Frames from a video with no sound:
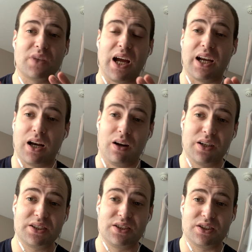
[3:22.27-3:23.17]
And a
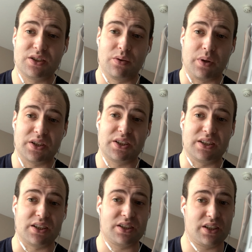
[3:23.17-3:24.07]
license to actually
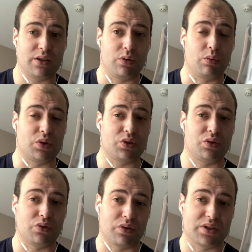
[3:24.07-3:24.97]
distill was
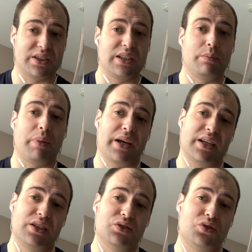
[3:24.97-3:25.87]
granted back
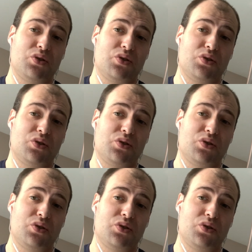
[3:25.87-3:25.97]
in